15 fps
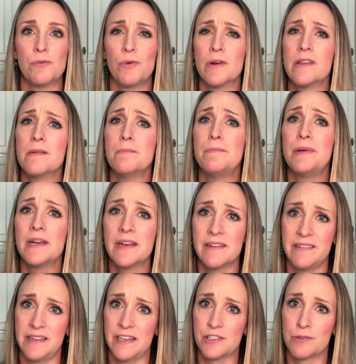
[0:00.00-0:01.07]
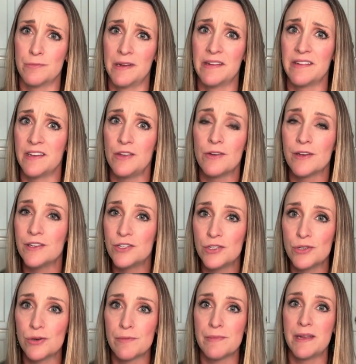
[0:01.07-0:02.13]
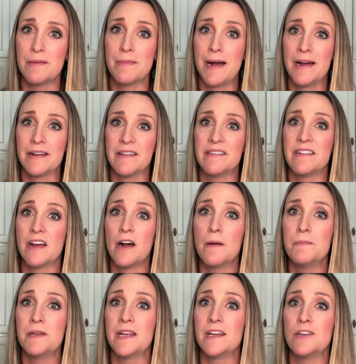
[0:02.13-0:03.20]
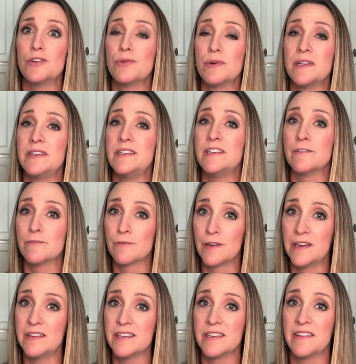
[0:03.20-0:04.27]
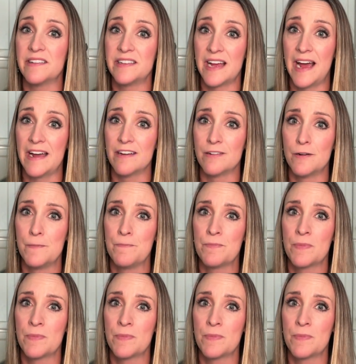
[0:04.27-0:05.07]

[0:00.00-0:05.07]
One of the biggest detriments that you can do to a mid-mod is to update it to a different style.